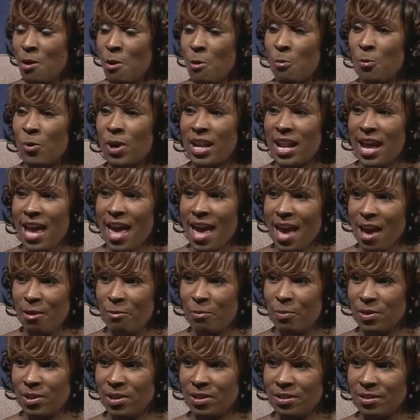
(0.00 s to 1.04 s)
What
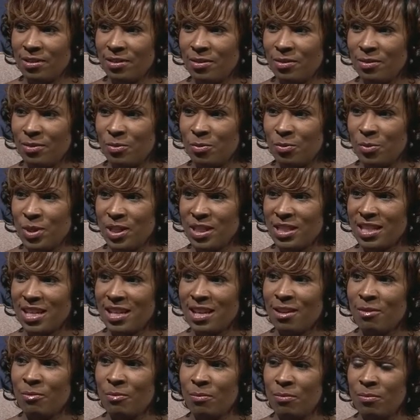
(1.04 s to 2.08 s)
happened was
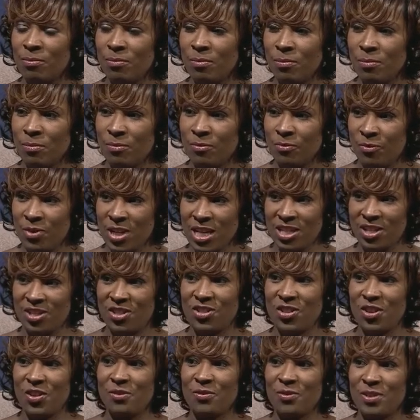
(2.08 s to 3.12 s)
it
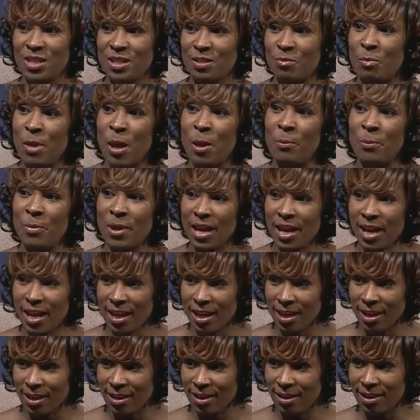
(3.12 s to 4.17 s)
resurfaced my
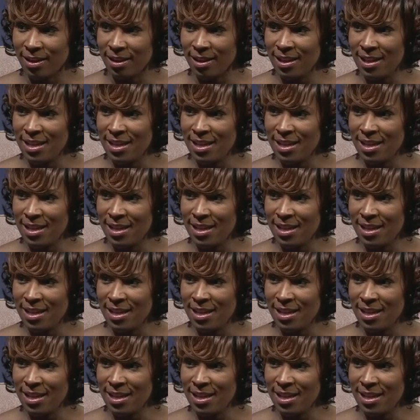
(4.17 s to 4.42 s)
pain,